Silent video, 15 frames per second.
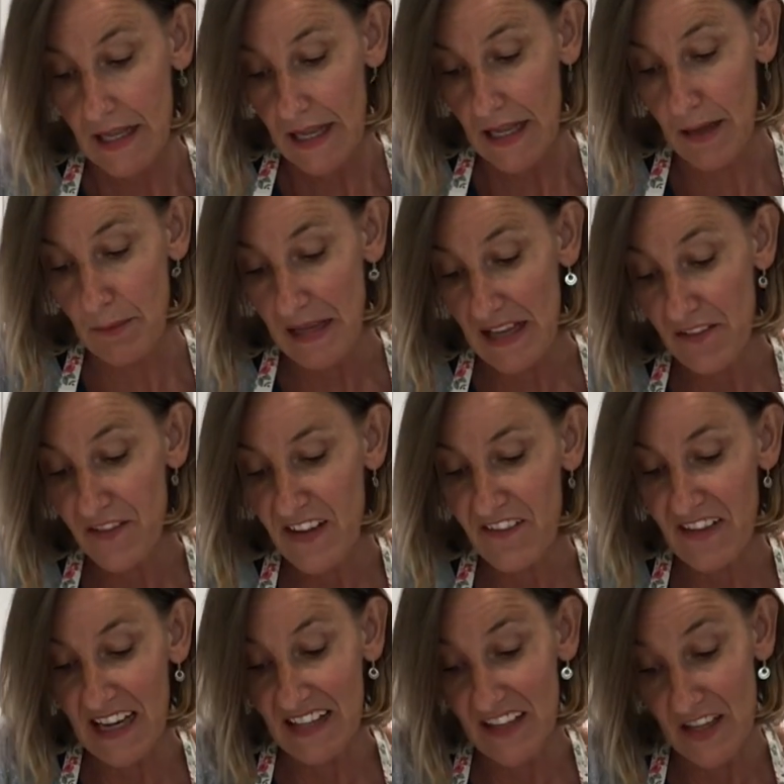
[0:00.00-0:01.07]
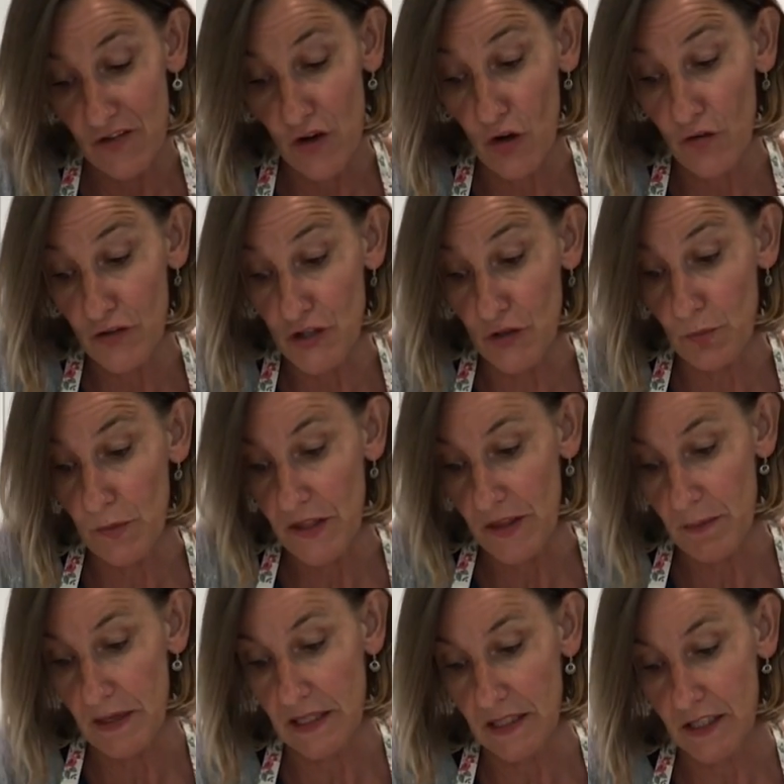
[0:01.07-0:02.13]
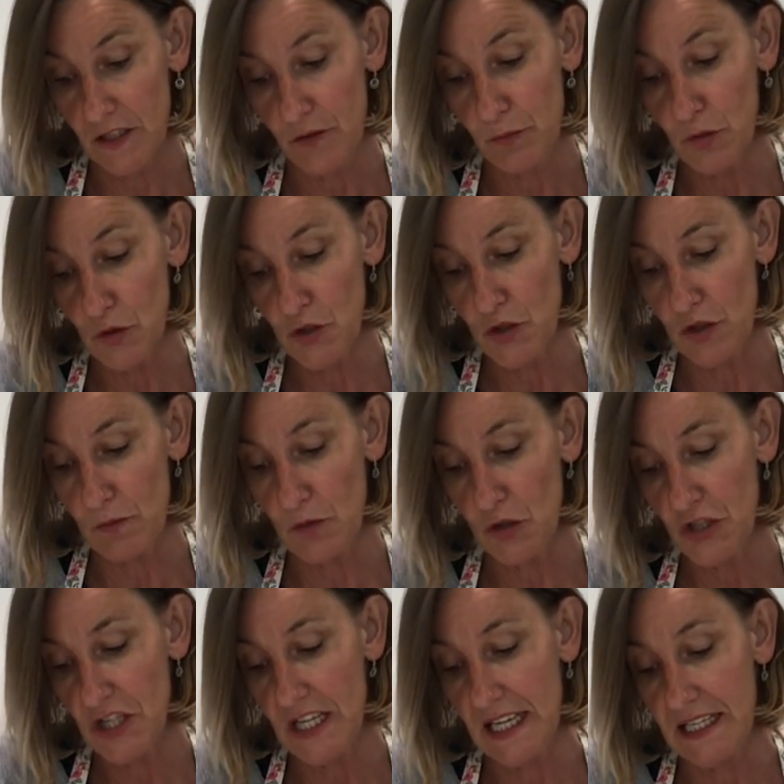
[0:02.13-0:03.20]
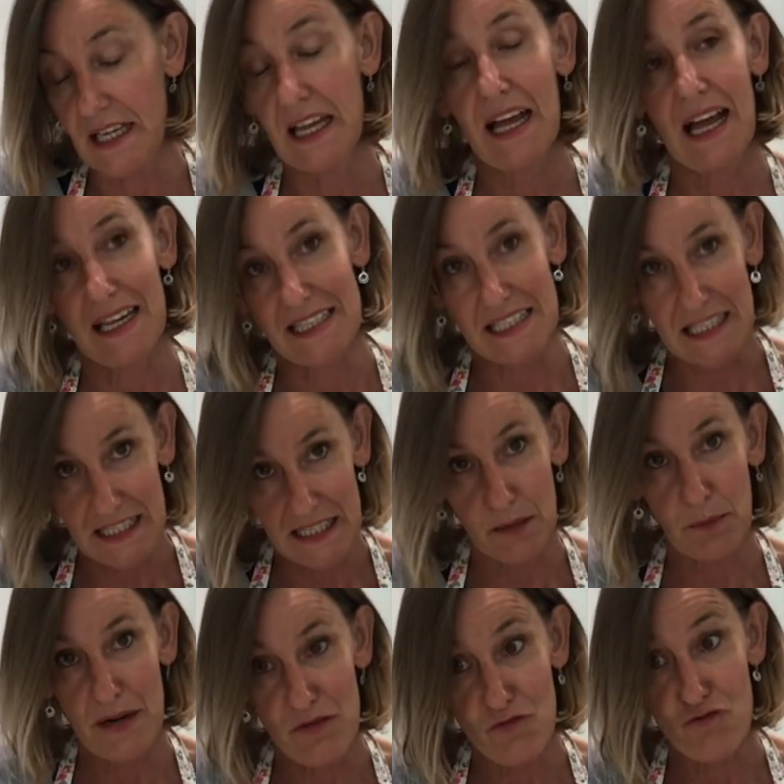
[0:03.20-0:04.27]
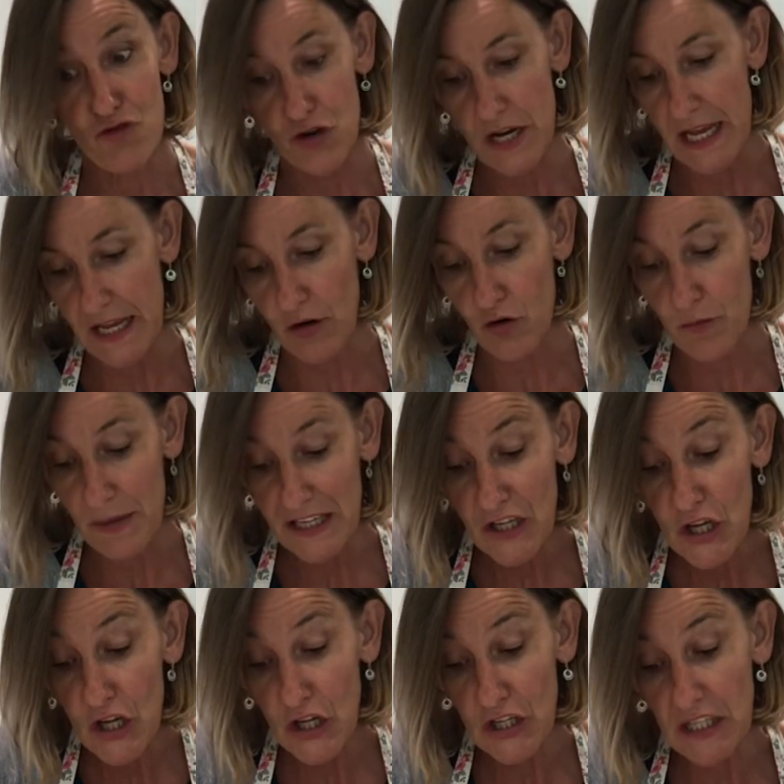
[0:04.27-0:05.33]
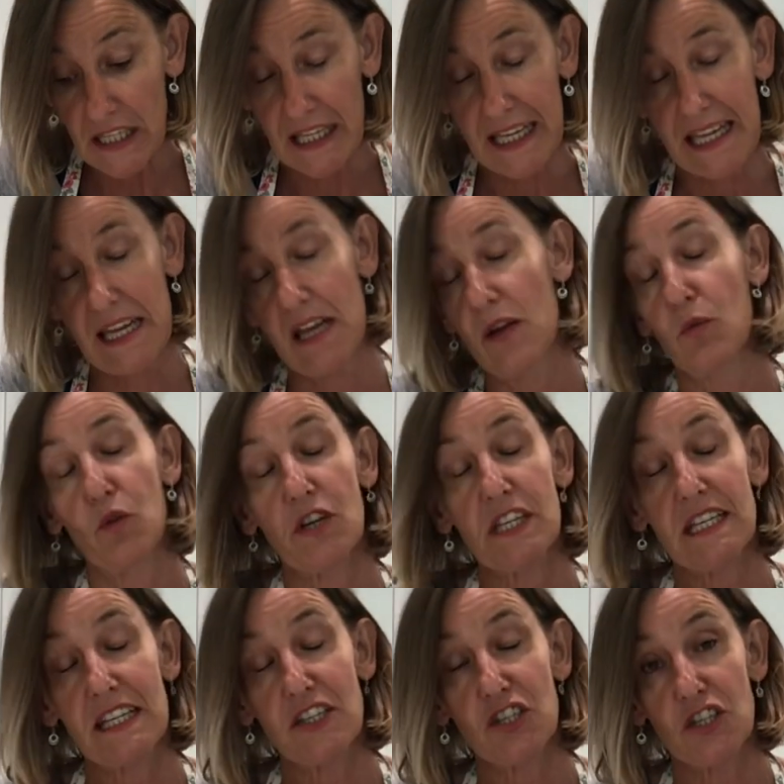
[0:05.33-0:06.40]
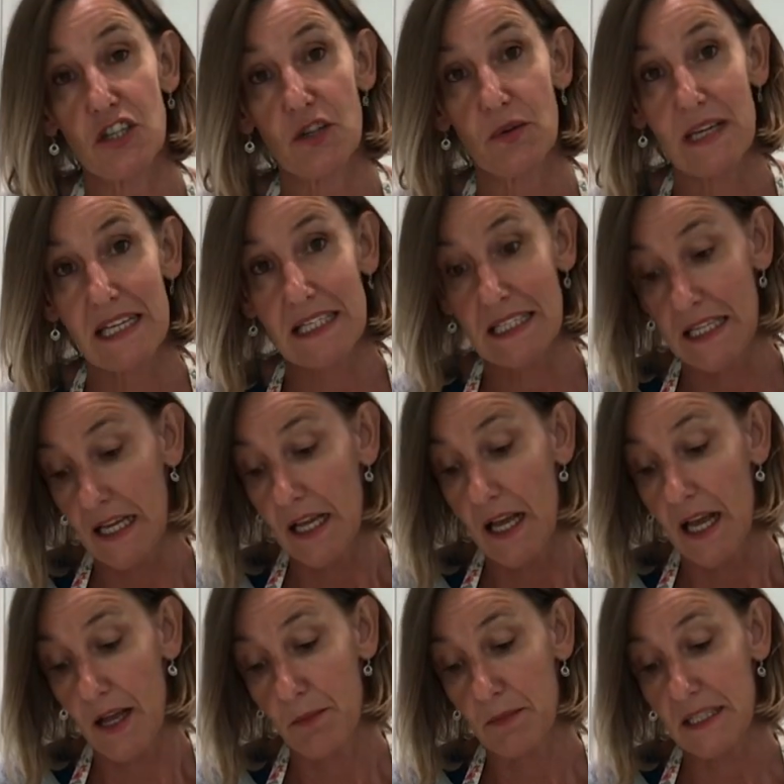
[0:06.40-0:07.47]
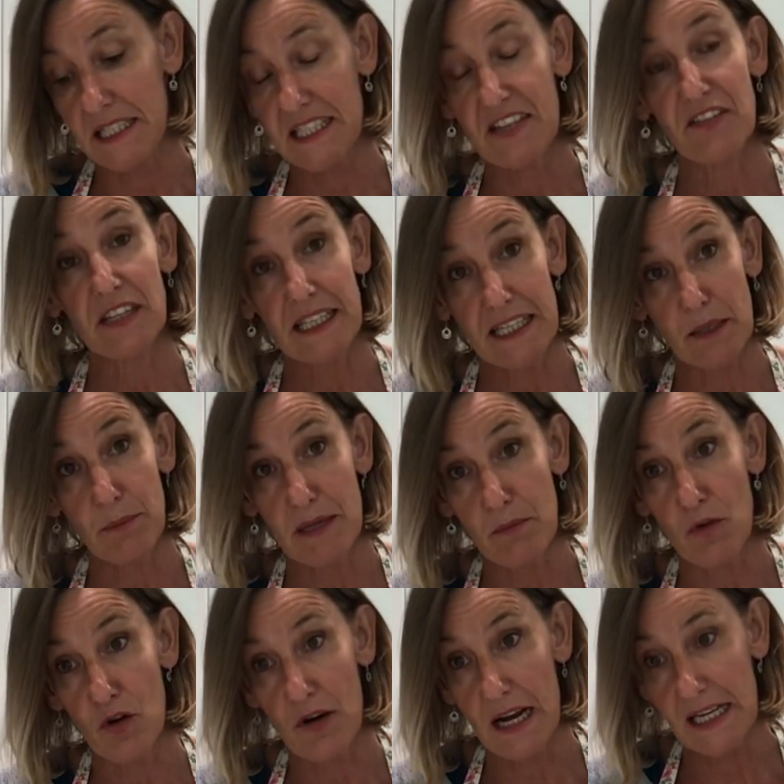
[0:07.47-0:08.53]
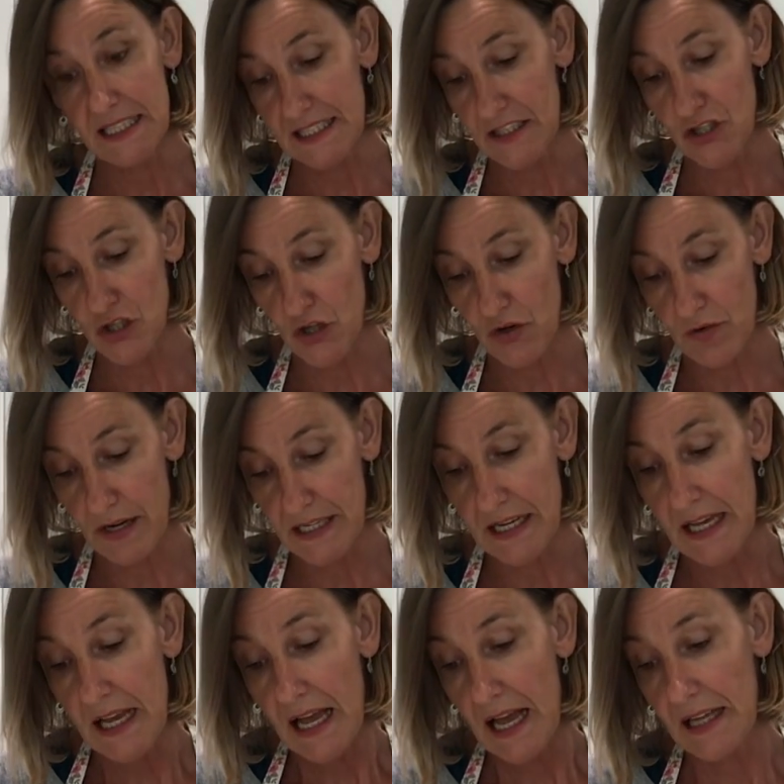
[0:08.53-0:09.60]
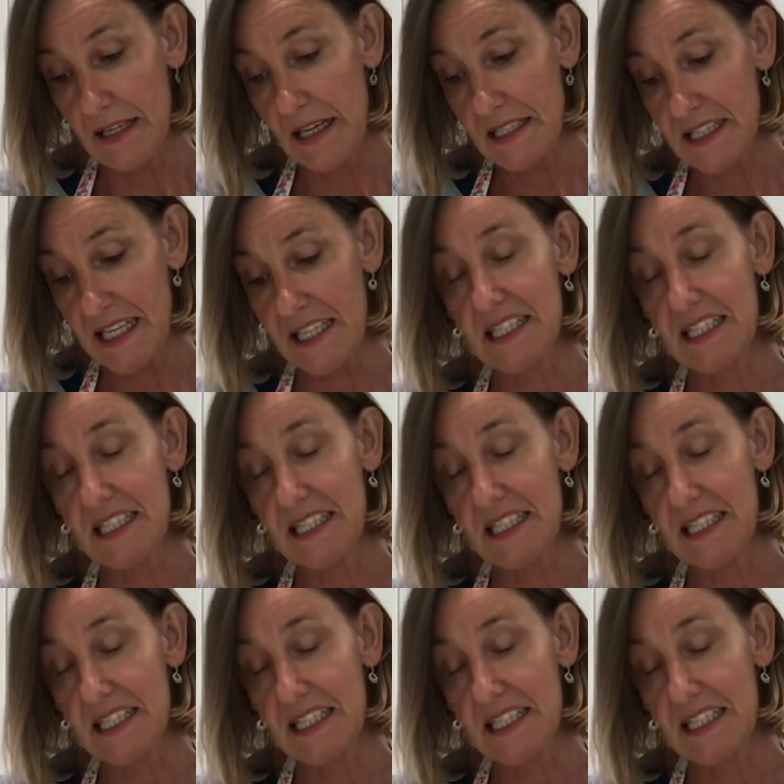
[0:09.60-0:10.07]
If you find that you've overdone with the milk and you've put too much in and it's a little bit runny or a bit curdly, what you need to do is sieve a little bit more icing sugar in. And I say